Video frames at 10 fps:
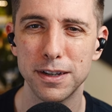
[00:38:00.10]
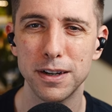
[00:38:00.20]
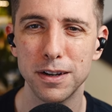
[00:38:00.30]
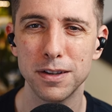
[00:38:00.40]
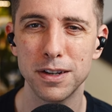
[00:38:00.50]
you
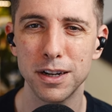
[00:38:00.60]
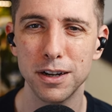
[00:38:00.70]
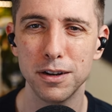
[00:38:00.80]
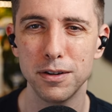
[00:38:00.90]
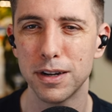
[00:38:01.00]
used
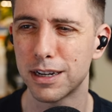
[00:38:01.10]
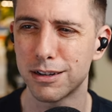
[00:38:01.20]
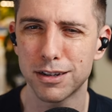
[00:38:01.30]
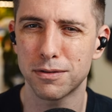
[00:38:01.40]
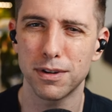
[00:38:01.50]
to and
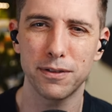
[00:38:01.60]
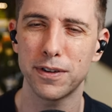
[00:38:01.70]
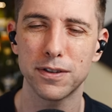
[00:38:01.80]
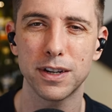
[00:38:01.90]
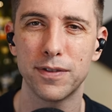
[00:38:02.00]
just really
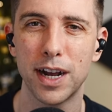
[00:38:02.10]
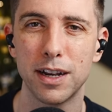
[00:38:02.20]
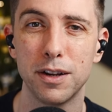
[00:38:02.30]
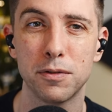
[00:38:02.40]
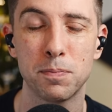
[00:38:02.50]
feels like you've got a
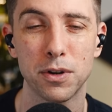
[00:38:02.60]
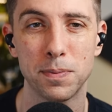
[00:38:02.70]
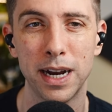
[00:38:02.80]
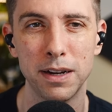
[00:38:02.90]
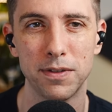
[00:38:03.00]
new
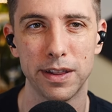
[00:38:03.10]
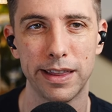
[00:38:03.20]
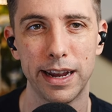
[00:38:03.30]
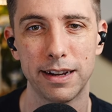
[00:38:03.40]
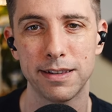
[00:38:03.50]
perspective on
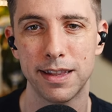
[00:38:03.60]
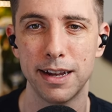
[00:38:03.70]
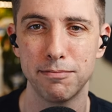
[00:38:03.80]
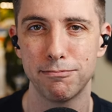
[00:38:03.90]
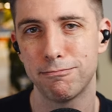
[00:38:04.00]
things,
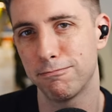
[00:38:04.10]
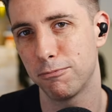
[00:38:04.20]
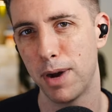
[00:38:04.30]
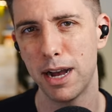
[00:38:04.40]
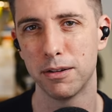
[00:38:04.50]
then
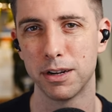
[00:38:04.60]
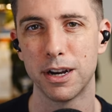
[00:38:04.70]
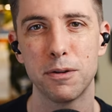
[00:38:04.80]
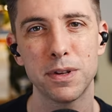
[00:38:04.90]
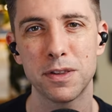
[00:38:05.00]
wow, you
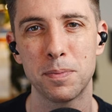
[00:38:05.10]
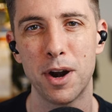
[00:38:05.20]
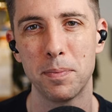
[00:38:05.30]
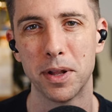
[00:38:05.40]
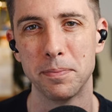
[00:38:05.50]
know, what's the
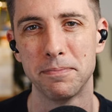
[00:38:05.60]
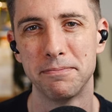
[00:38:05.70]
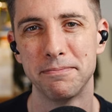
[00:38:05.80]
problem?